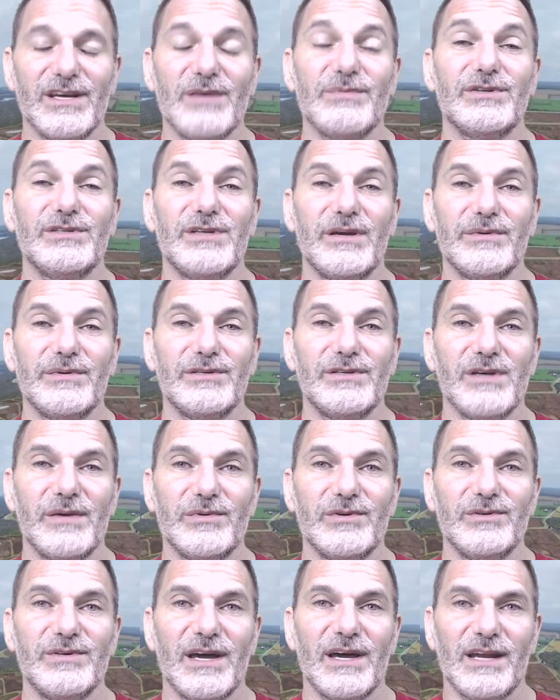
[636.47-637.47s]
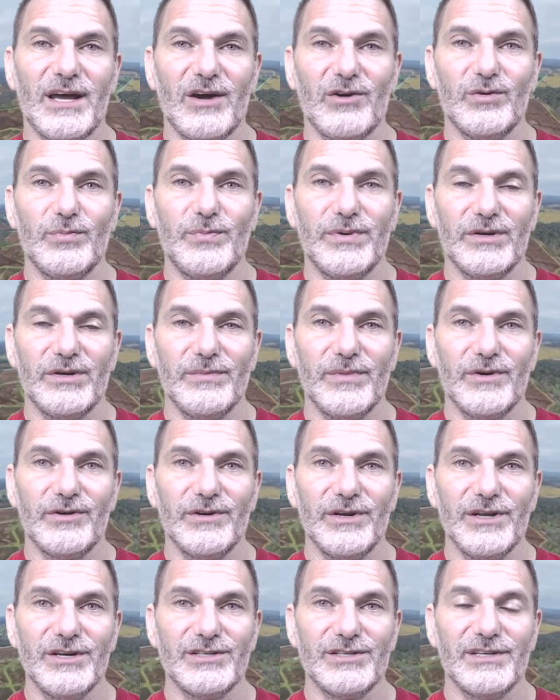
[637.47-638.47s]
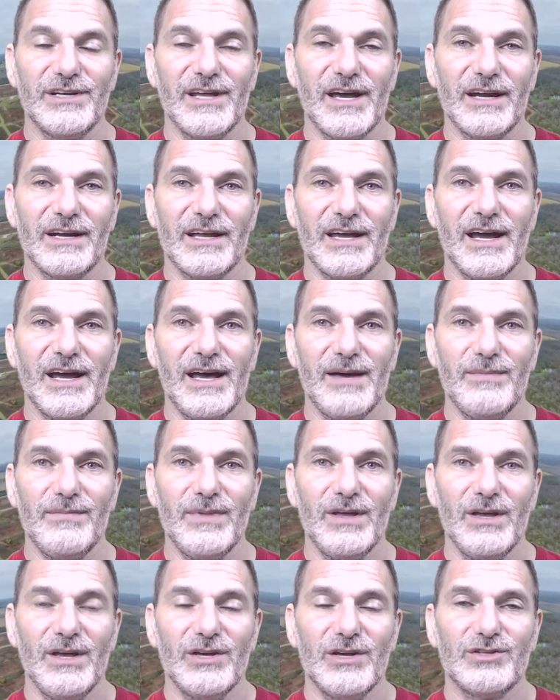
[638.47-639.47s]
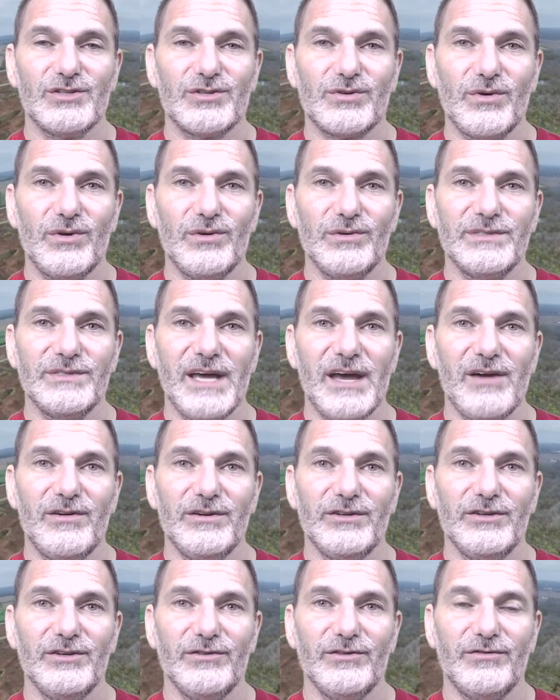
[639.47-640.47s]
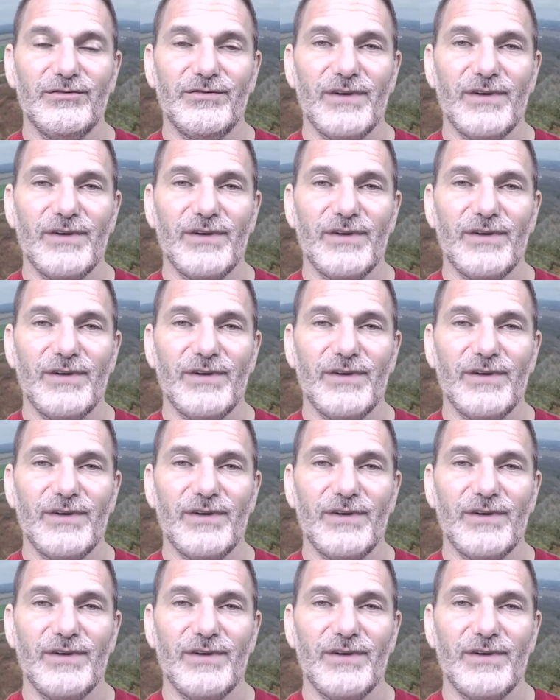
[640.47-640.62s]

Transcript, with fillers: www.ourparamotornation.com. Scroll down and you'll